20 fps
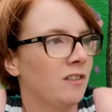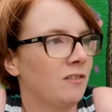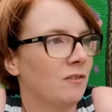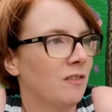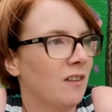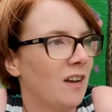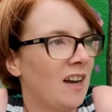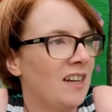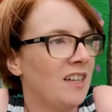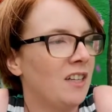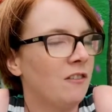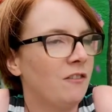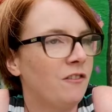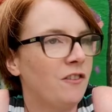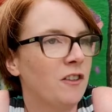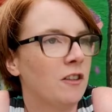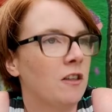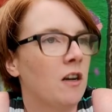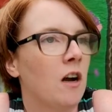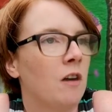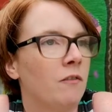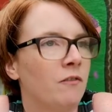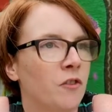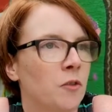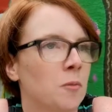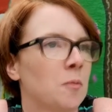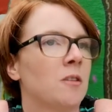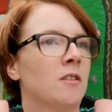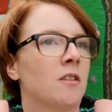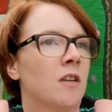I didn't feel
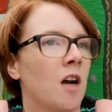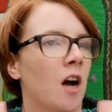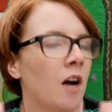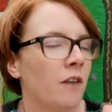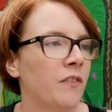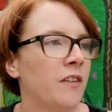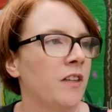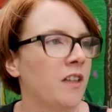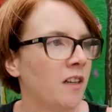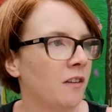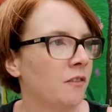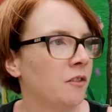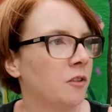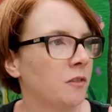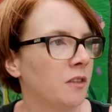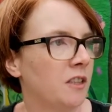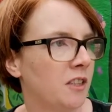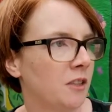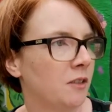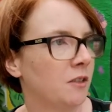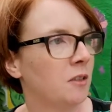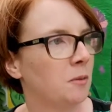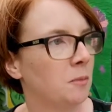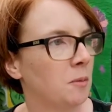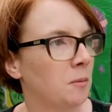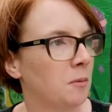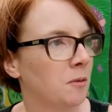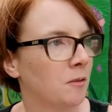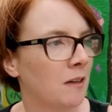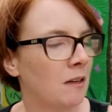comfortable or confident enough to reach out to the
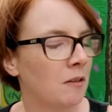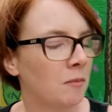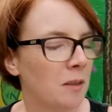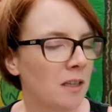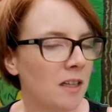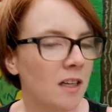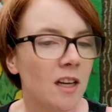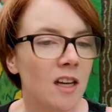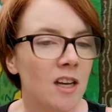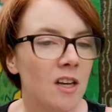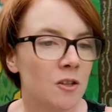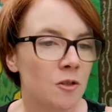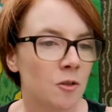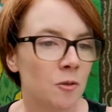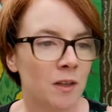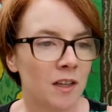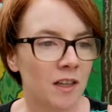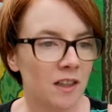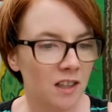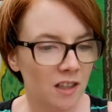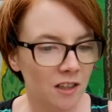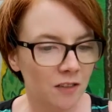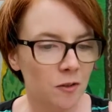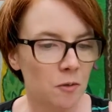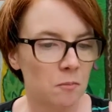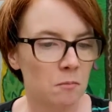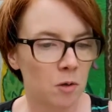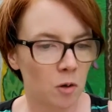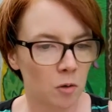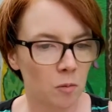people around me. So when I think of a
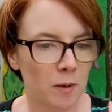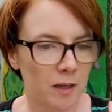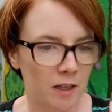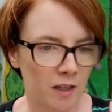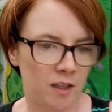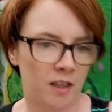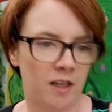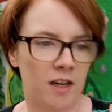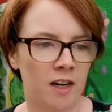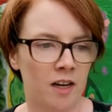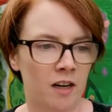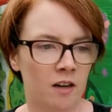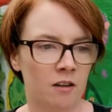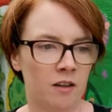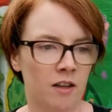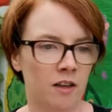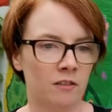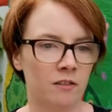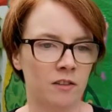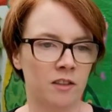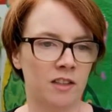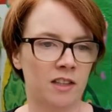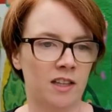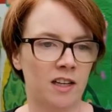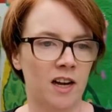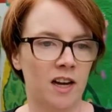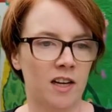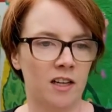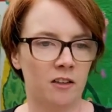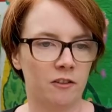moment in AIR that really
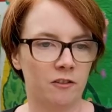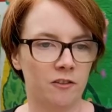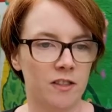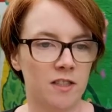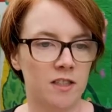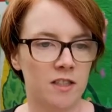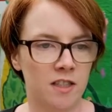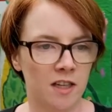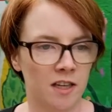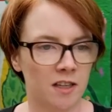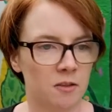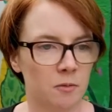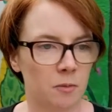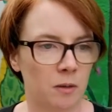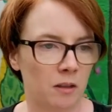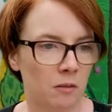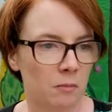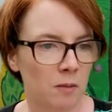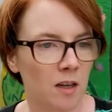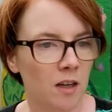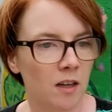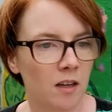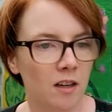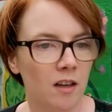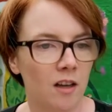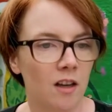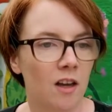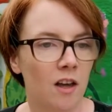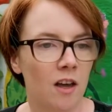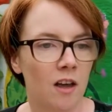kind of sticks with me,
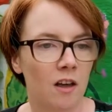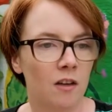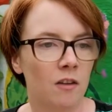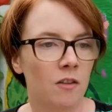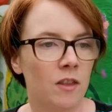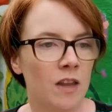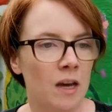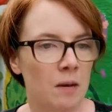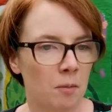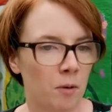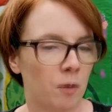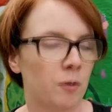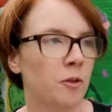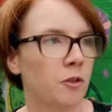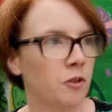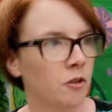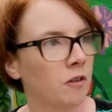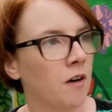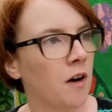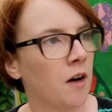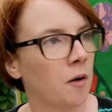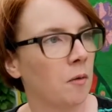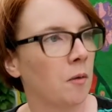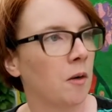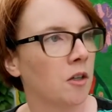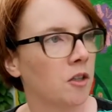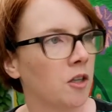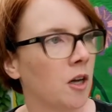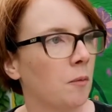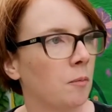that poetry writing
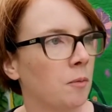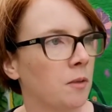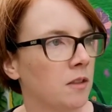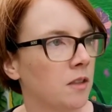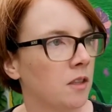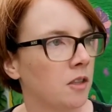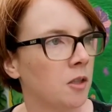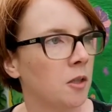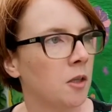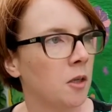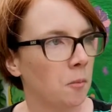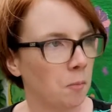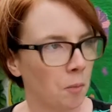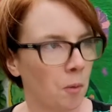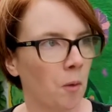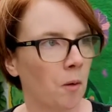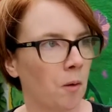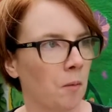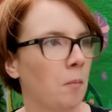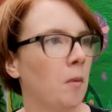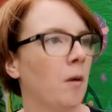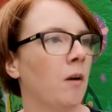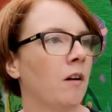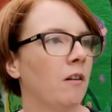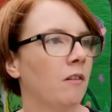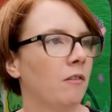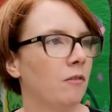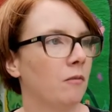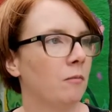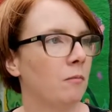workshop was such an important part
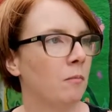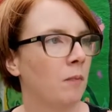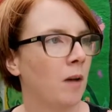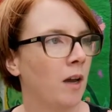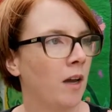of my.